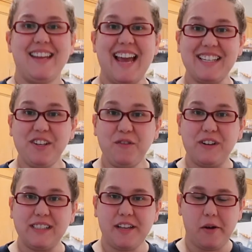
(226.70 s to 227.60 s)
Queso
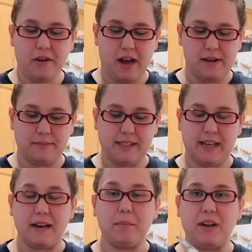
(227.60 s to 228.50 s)
fresco comes
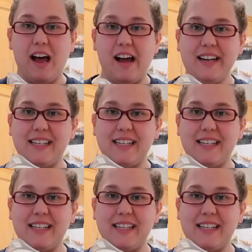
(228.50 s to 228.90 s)
in a block,